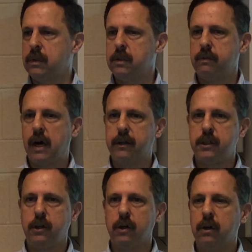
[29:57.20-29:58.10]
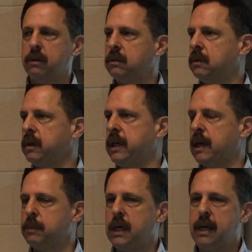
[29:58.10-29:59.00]
volunteer
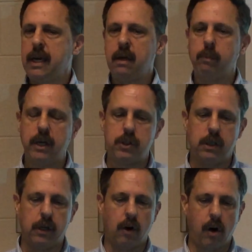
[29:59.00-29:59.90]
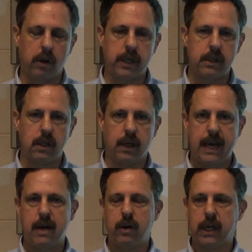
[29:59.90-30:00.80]
EMT, he had mentioned in Arlington
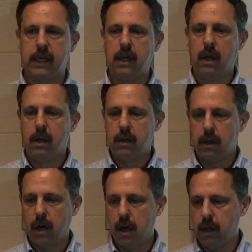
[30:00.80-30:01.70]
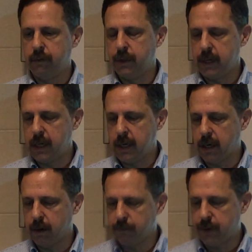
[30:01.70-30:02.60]
County, all of the
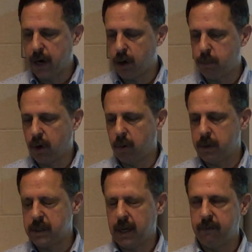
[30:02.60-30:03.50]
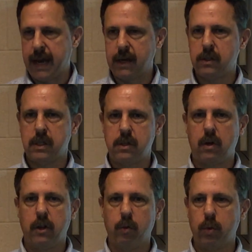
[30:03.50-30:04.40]
fire departments have access
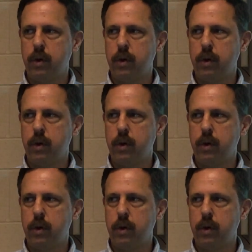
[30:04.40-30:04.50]
to all the